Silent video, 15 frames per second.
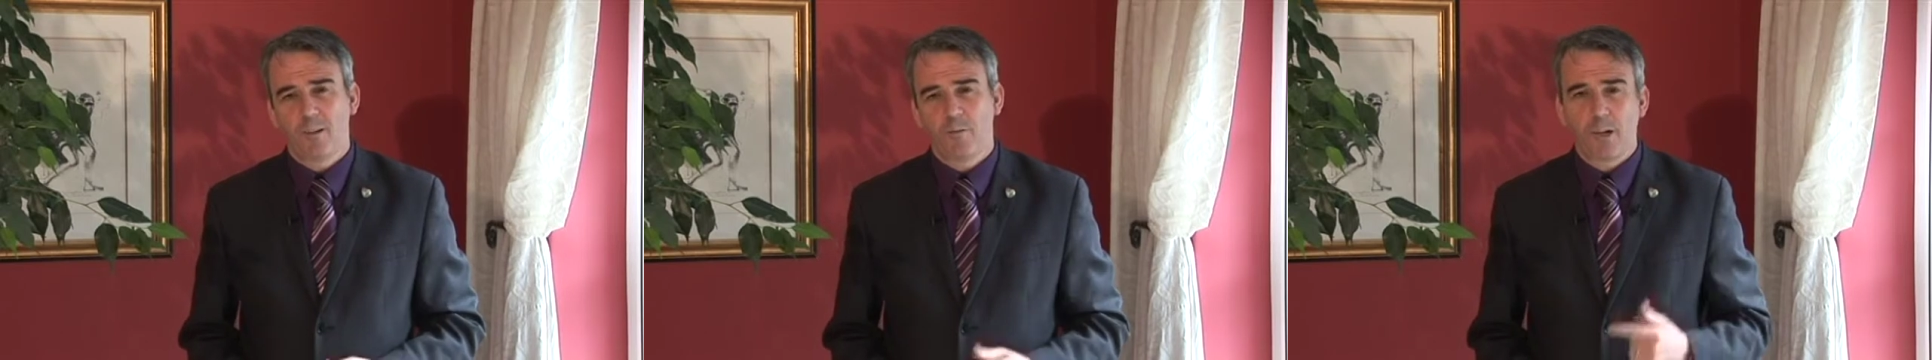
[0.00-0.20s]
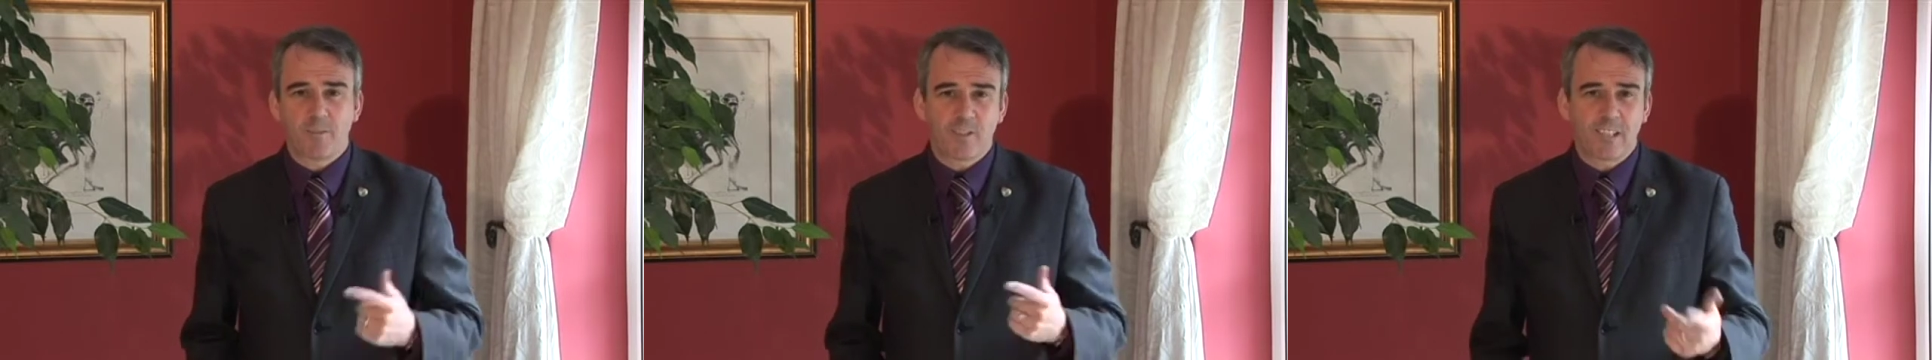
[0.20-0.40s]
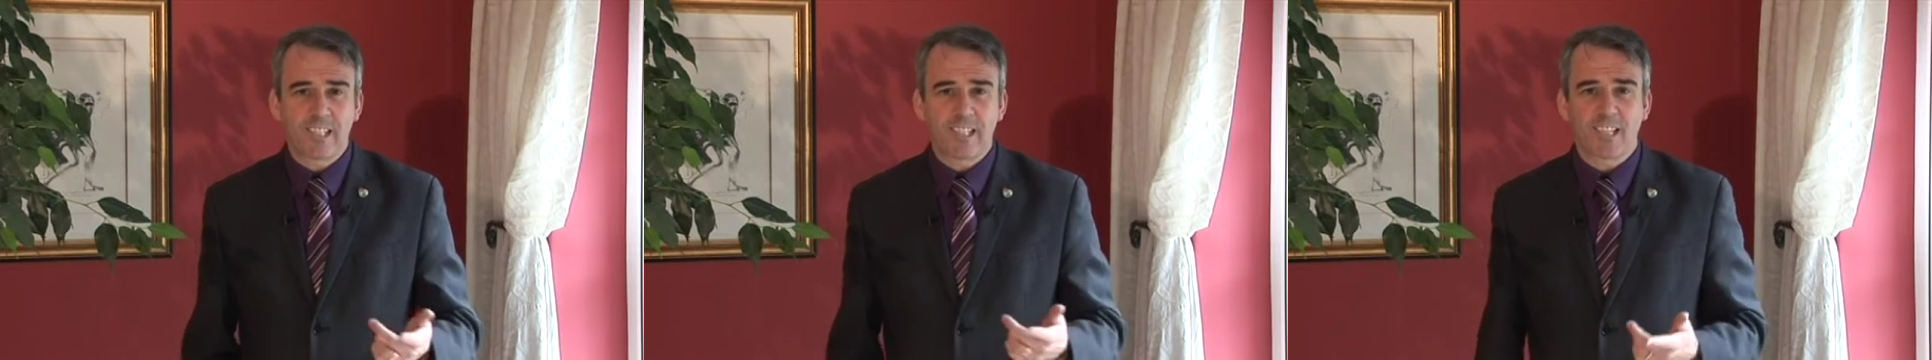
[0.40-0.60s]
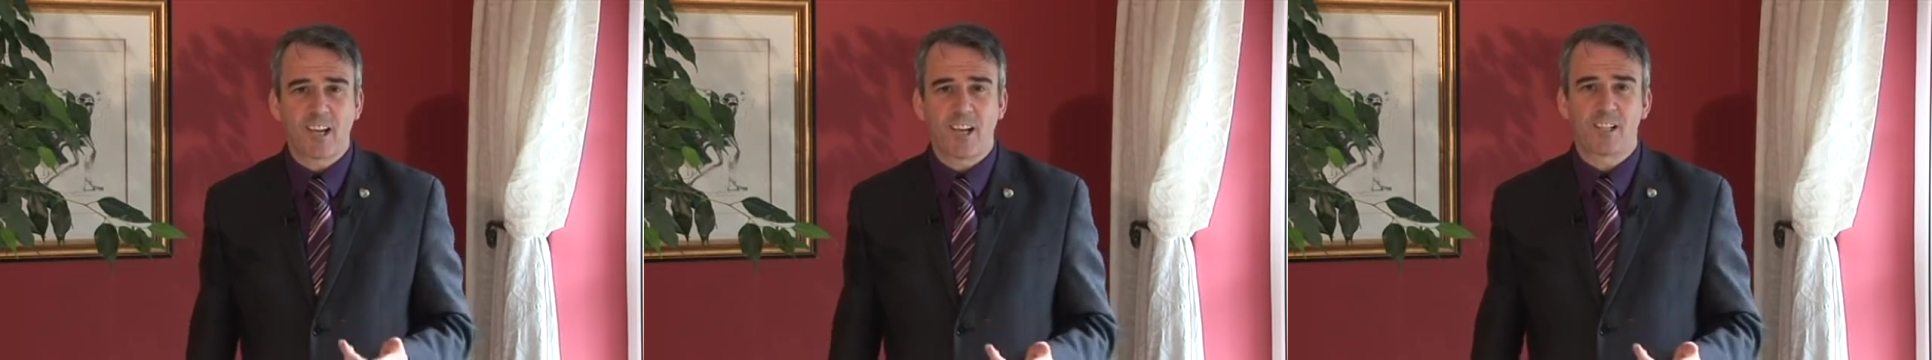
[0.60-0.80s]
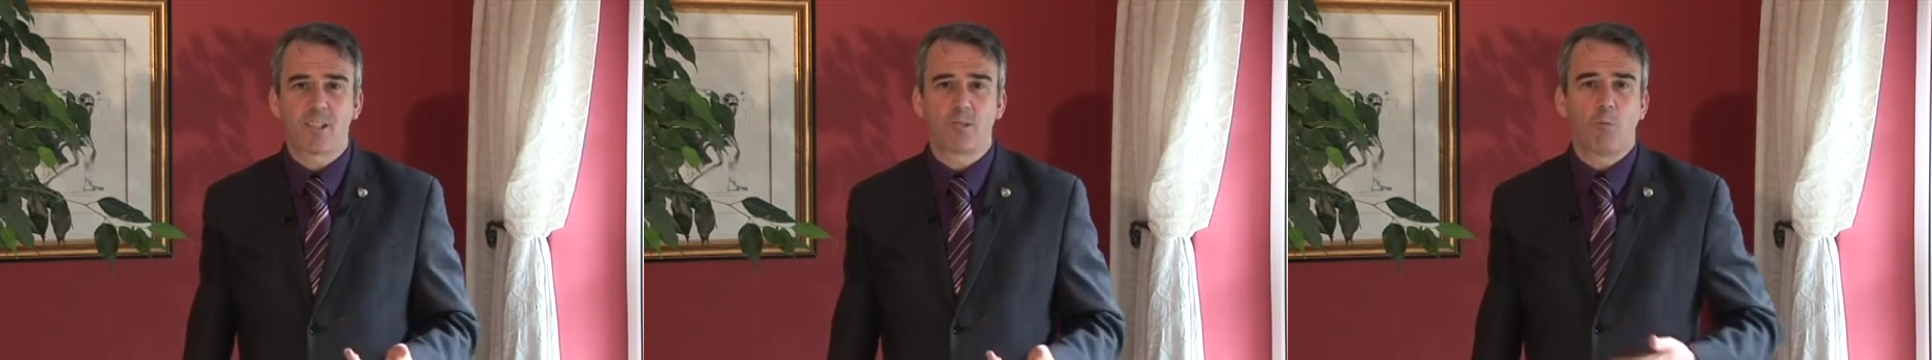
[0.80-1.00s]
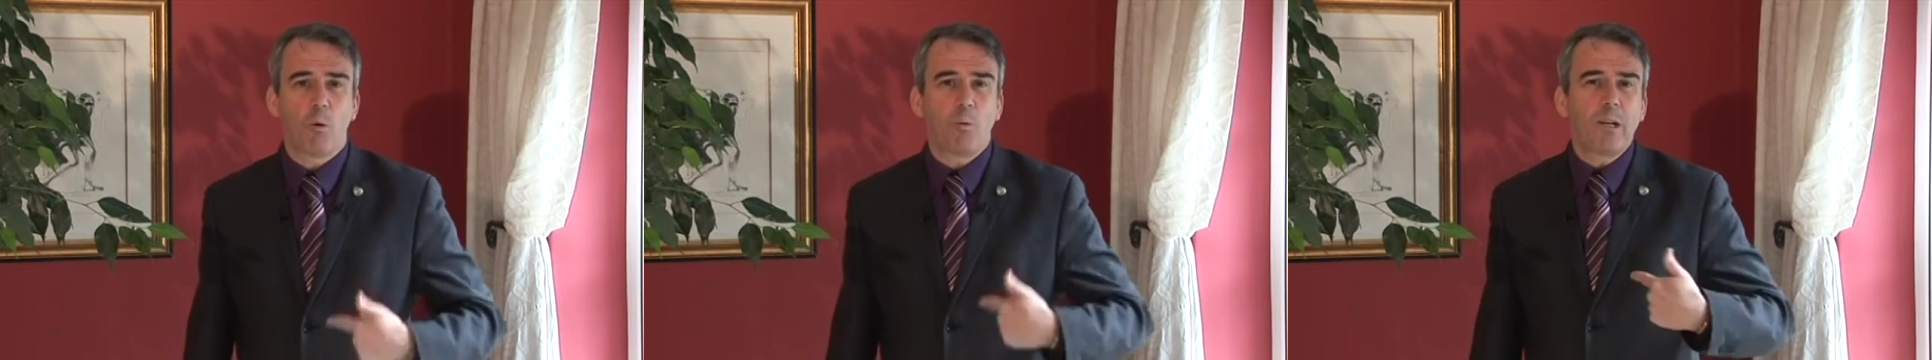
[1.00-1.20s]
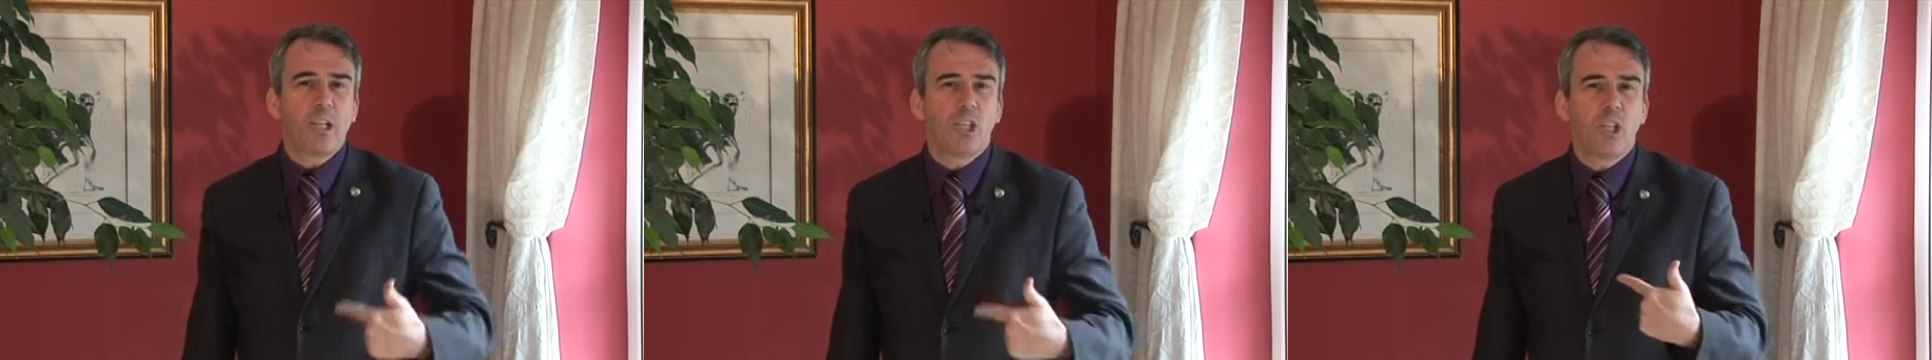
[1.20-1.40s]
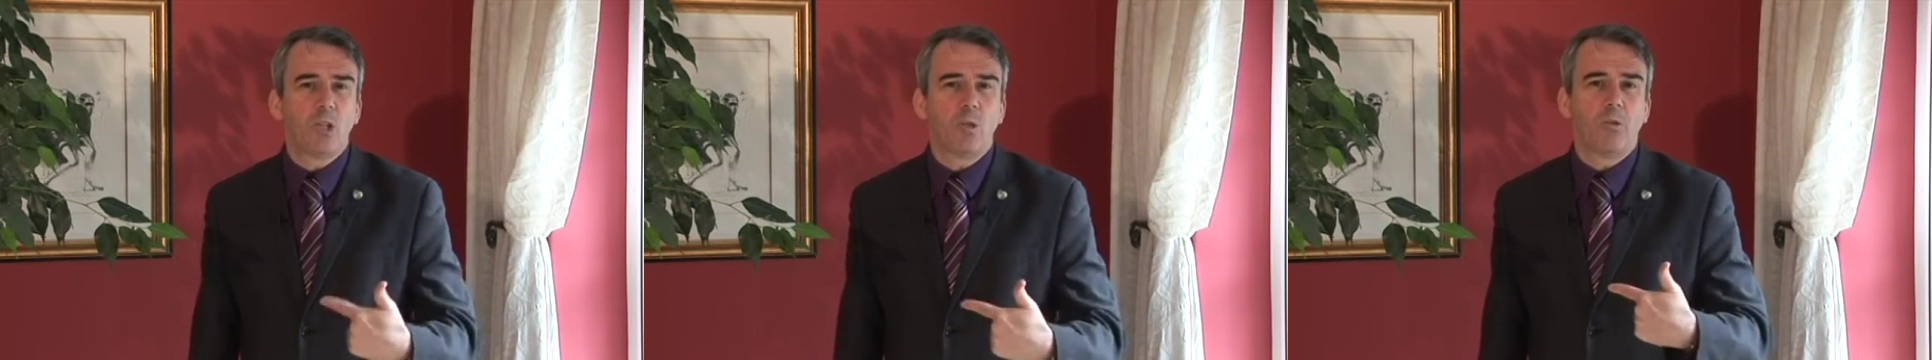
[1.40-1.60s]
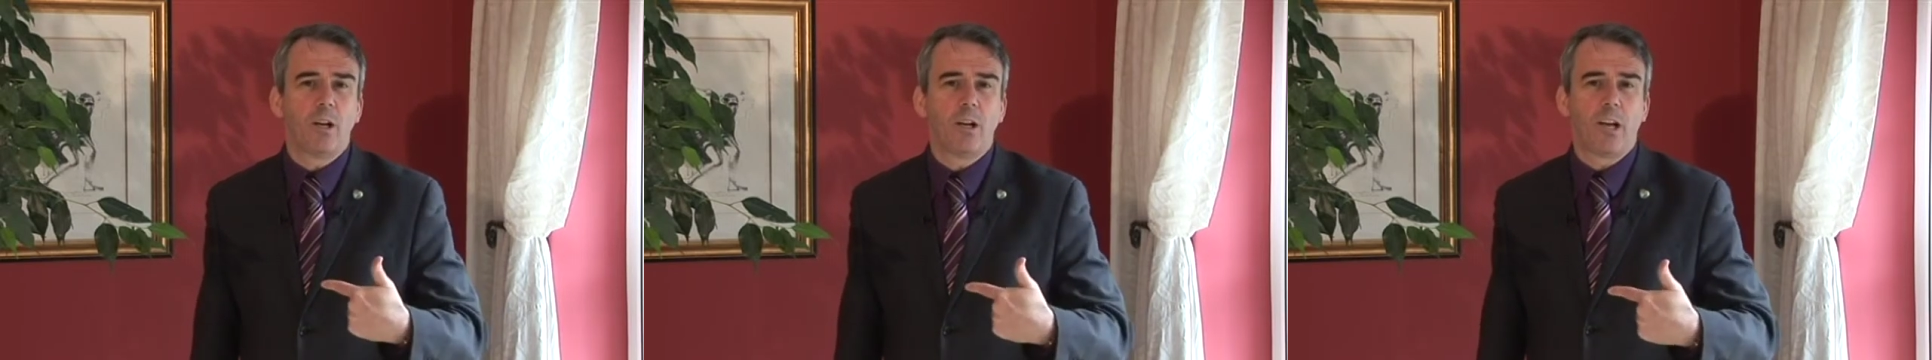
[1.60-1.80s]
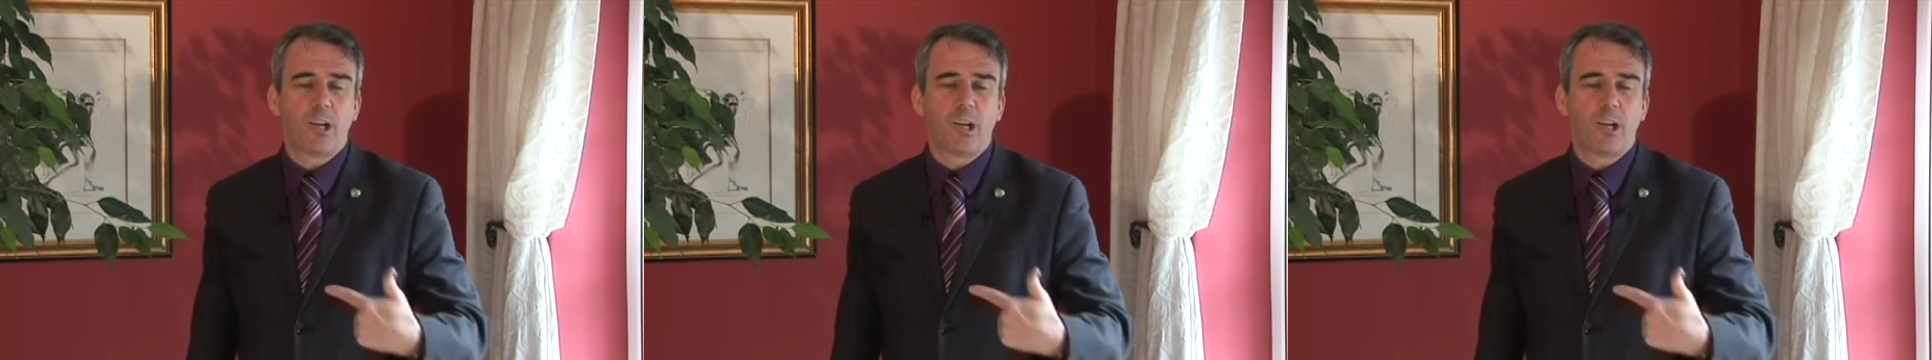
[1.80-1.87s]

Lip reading: We have to discuss what we do